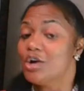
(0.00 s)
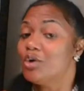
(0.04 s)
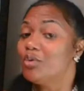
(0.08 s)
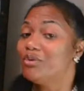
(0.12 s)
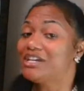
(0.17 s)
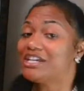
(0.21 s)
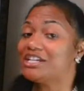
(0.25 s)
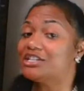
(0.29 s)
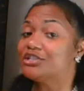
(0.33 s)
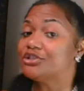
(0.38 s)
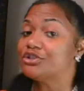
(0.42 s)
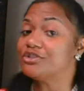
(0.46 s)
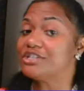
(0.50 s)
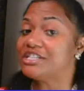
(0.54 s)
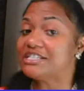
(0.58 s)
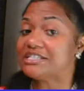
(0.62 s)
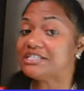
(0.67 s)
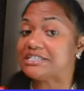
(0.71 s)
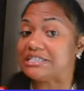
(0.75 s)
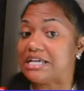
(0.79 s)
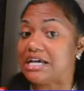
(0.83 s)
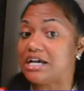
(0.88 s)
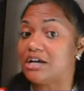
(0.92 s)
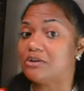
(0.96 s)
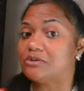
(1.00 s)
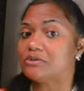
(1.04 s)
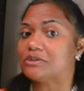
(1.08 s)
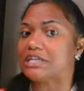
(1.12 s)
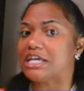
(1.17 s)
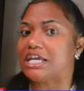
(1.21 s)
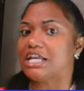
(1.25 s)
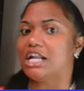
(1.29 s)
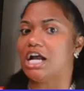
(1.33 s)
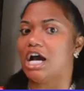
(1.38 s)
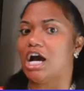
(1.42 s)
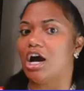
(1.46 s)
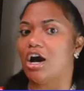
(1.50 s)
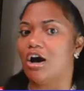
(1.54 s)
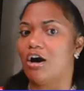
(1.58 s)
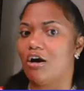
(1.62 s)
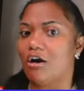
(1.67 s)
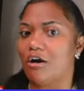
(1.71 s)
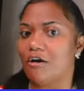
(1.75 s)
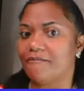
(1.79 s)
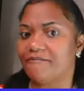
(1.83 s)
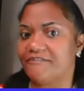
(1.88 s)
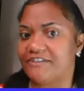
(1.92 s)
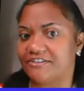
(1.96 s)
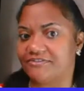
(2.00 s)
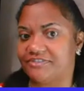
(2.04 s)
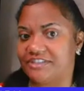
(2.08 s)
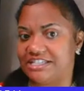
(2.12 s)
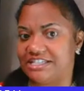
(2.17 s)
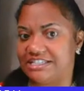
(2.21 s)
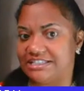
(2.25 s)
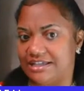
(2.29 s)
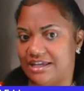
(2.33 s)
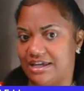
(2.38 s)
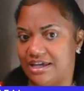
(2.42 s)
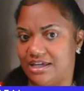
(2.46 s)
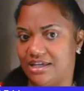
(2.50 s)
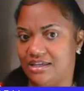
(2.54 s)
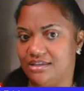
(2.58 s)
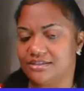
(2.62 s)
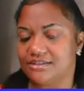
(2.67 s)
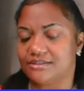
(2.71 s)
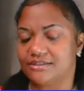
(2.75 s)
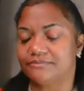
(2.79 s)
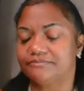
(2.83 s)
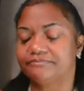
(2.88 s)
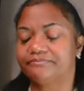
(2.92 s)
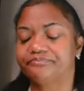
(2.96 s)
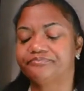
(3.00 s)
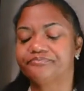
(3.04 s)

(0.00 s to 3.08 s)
We can do these loans in all 50 states.